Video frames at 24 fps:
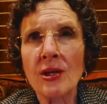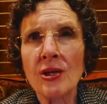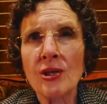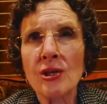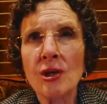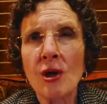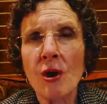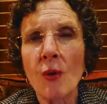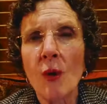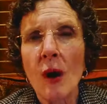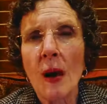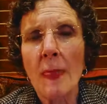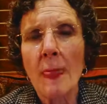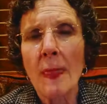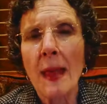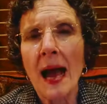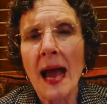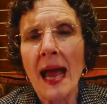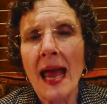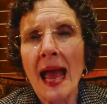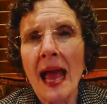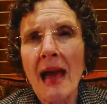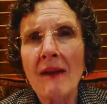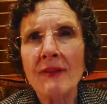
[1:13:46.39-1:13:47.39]
So
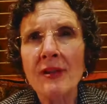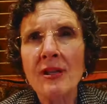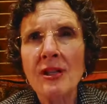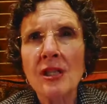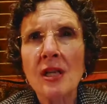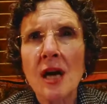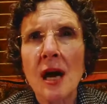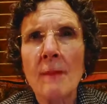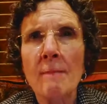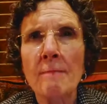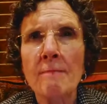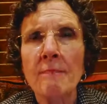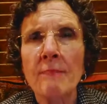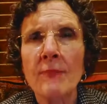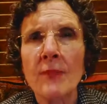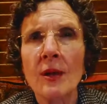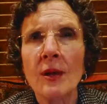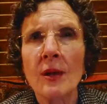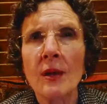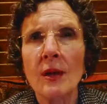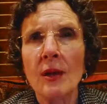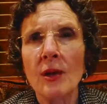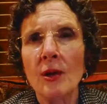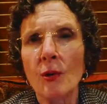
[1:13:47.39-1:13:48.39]
I haven't, um,
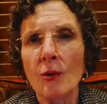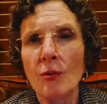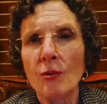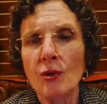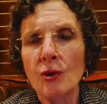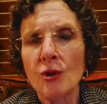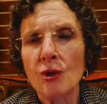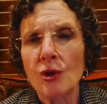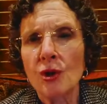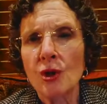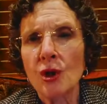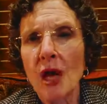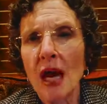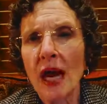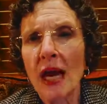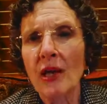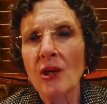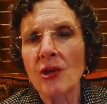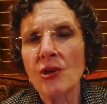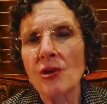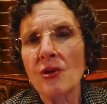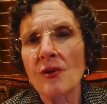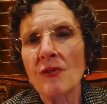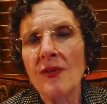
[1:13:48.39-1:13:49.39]
you know,
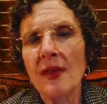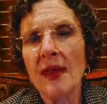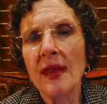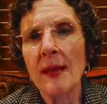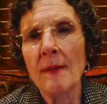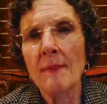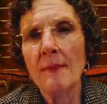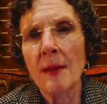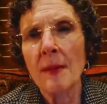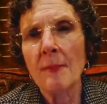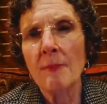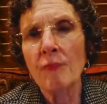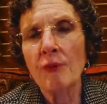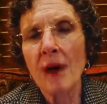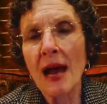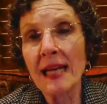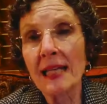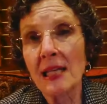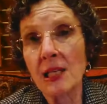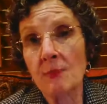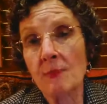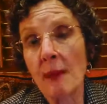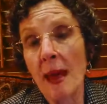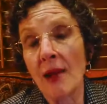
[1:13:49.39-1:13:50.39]
changed the
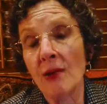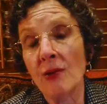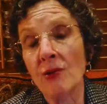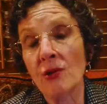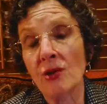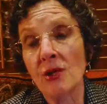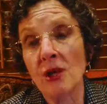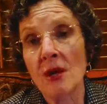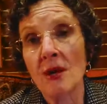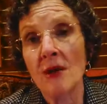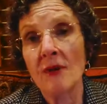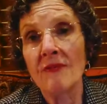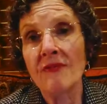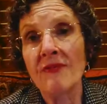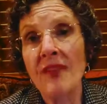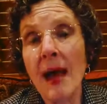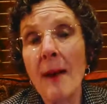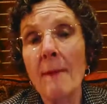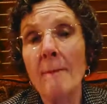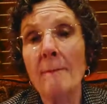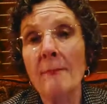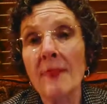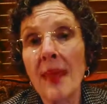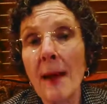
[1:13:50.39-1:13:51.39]
practice patterns
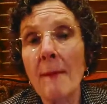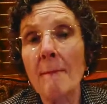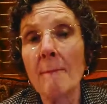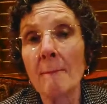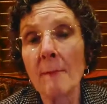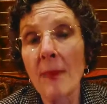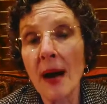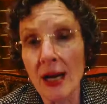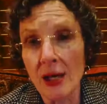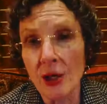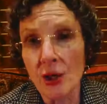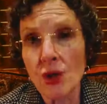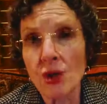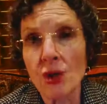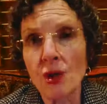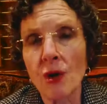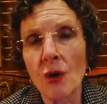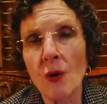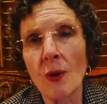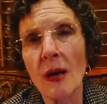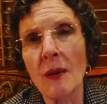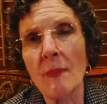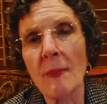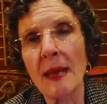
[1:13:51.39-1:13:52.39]
that that much. You
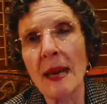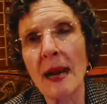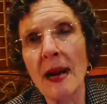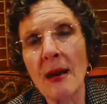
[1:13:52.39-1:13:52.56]
know what I mean?